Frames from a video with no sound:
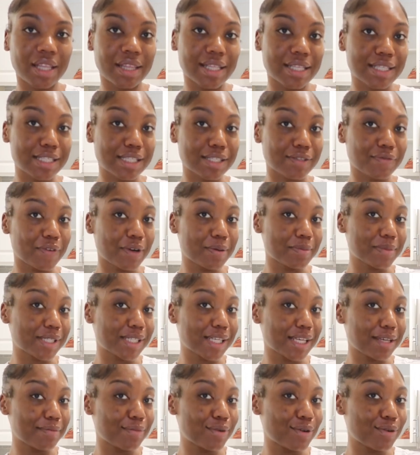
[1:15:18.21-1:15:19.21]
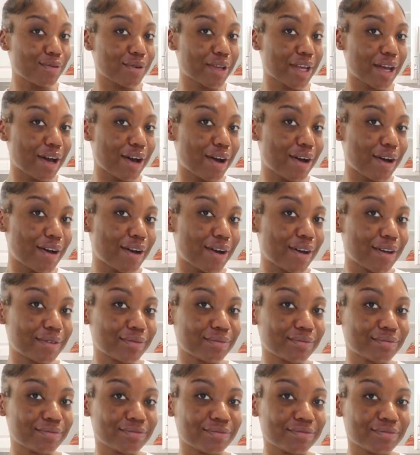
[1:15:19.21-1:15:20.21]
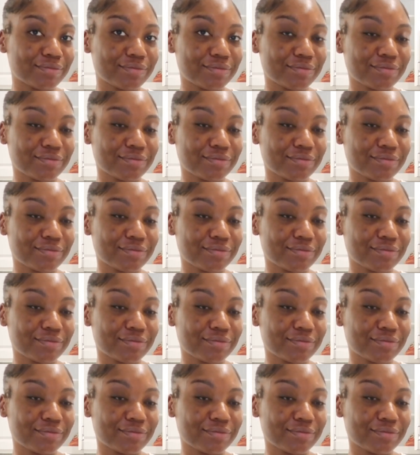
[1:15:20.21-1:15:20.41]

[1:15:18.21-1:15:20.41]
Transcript: This is from Temu, y'all.